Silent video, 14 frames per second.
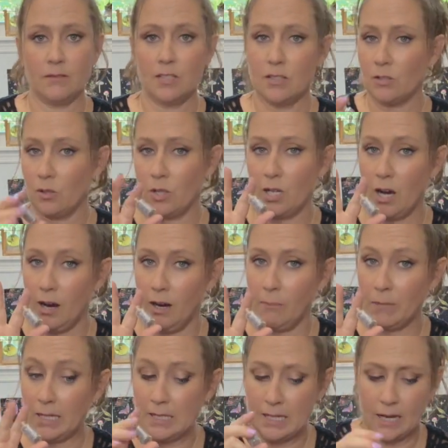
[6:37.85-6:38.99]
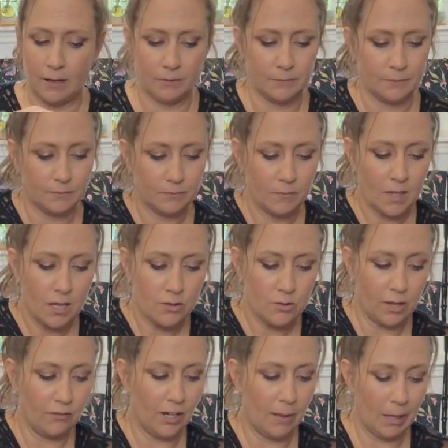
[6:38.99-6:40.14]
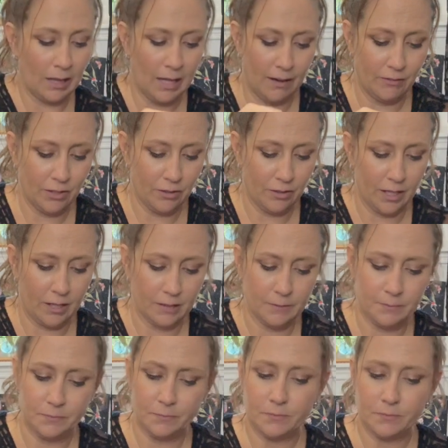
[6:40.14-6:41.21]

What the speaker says: This will calm me down. So I've got my lavender there.